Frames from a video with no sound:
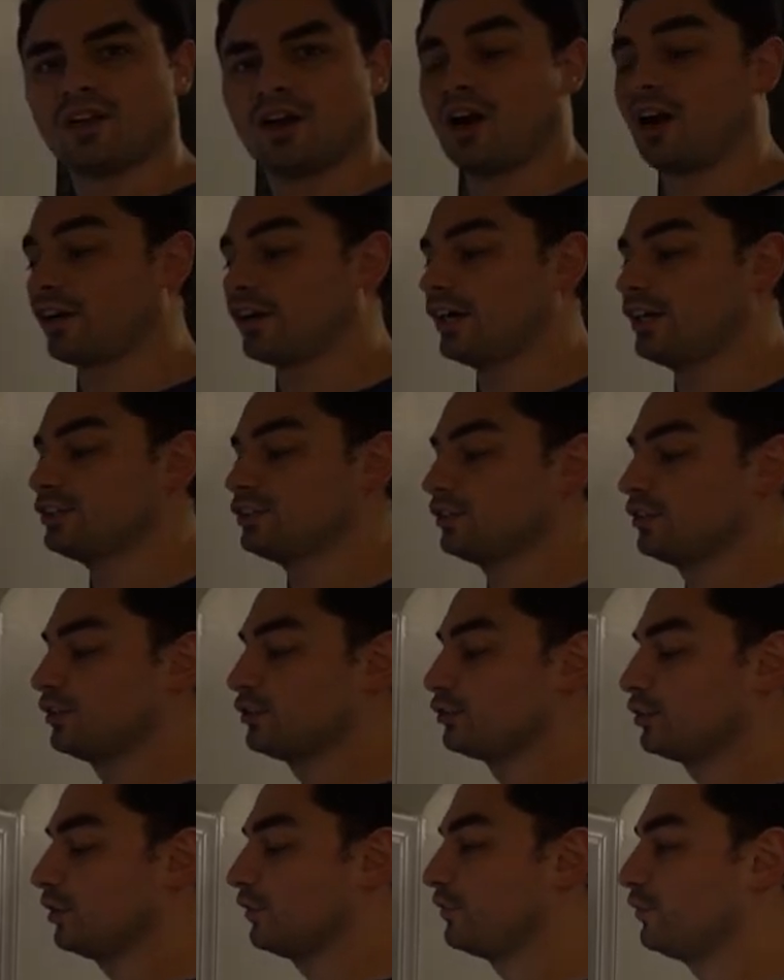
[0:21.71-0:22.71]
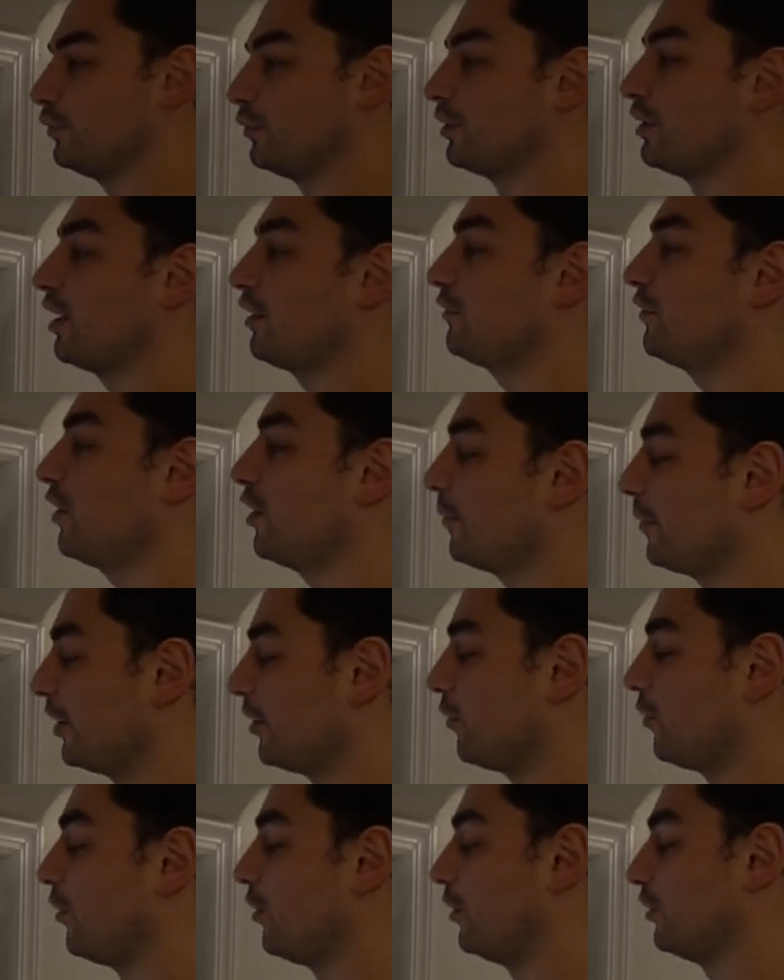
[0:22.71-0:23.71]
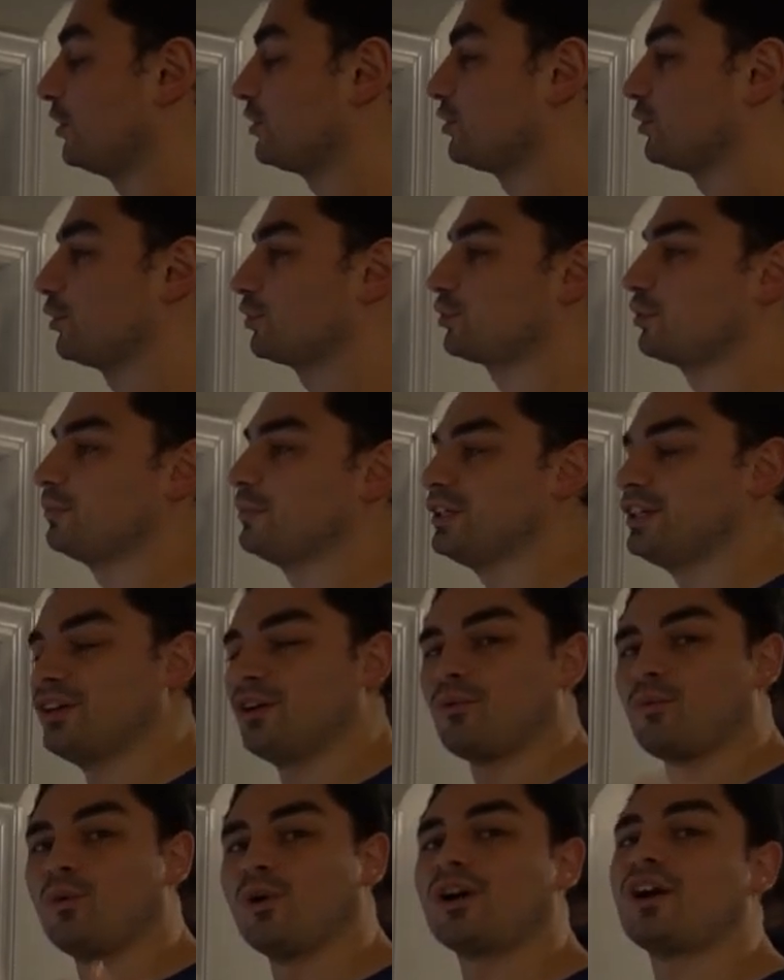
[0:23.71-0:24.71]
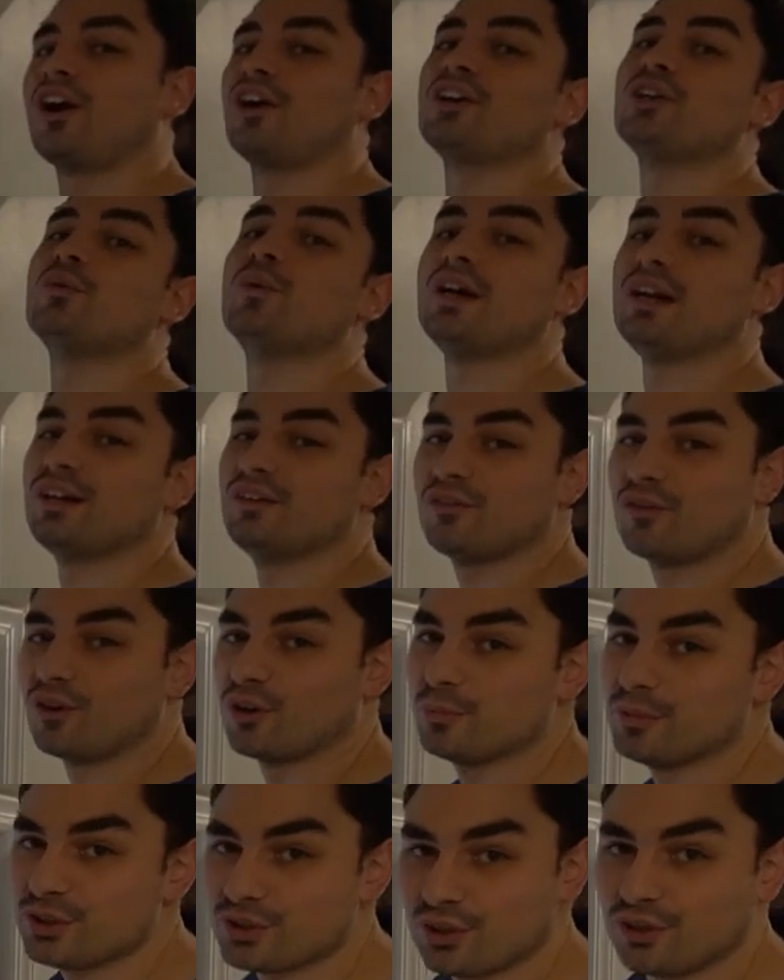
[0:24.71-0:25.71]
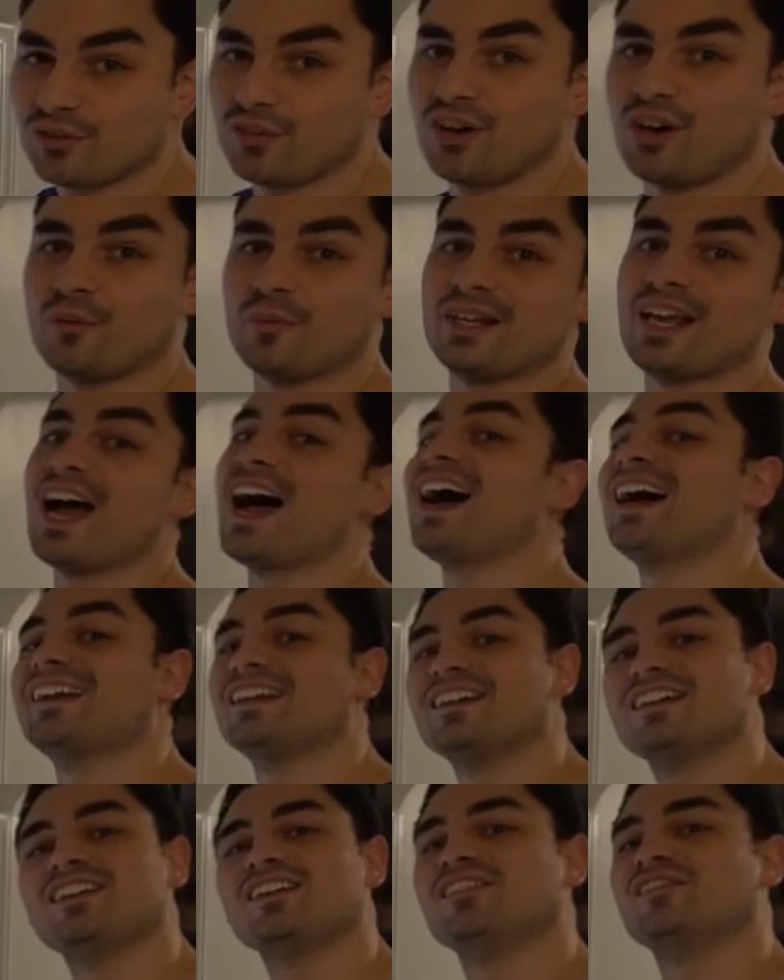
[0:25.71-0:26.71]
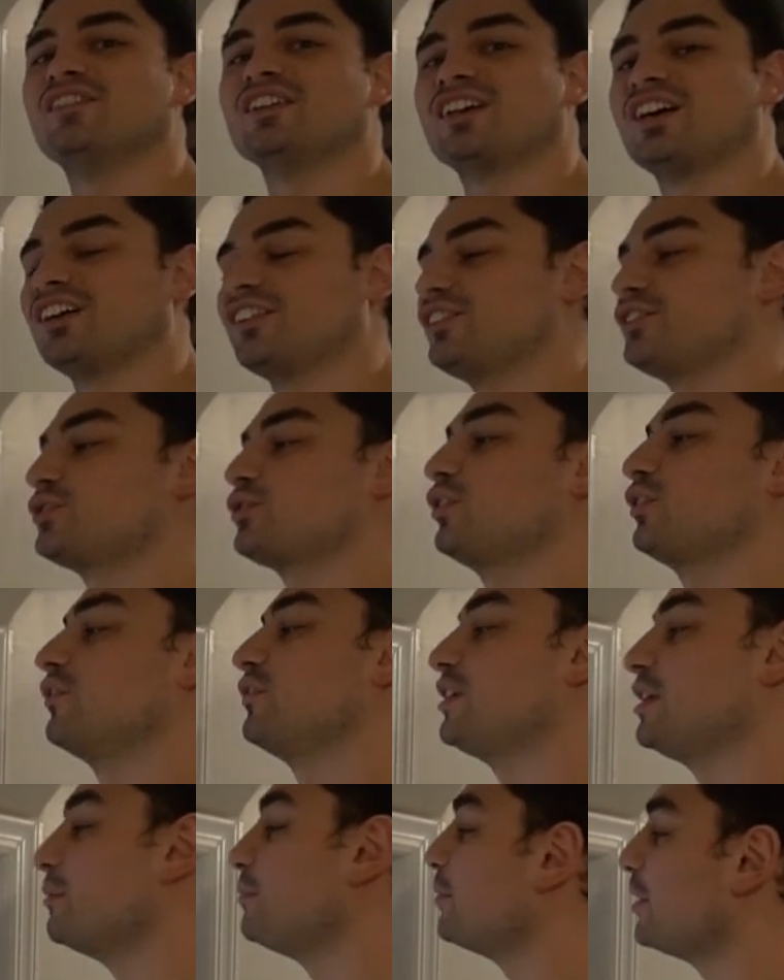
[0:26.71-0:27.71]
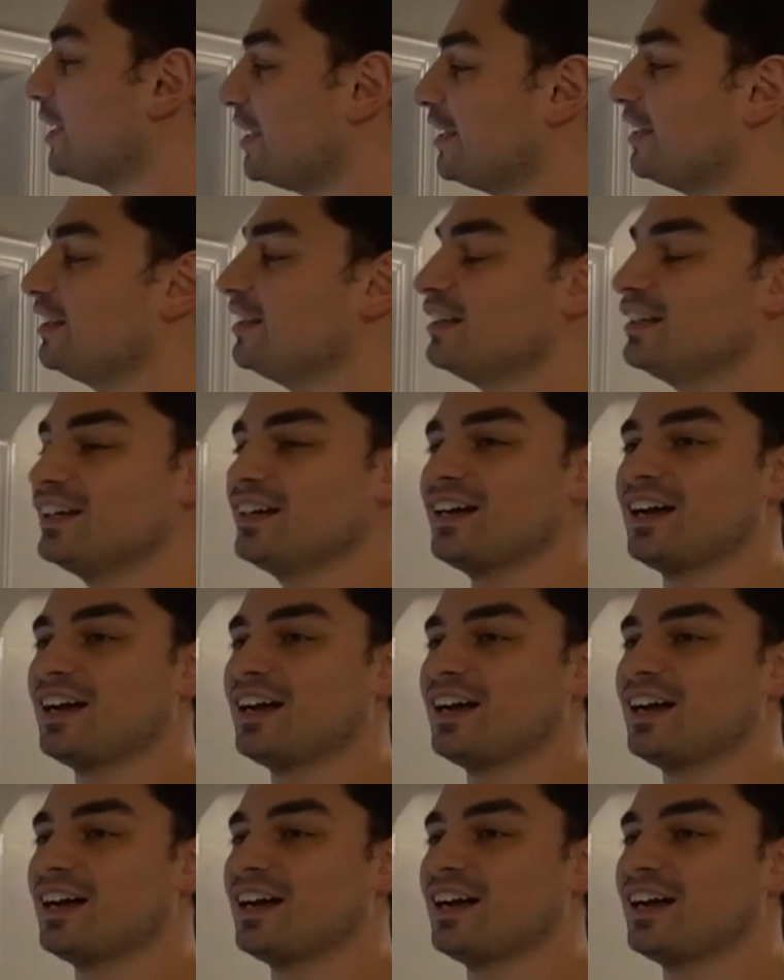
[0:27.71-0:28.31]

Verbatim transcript: right, guys, you know the drill. If you are not following me on all the social media, what are you waiting for? Be sure to follow me at Vic underscore VP.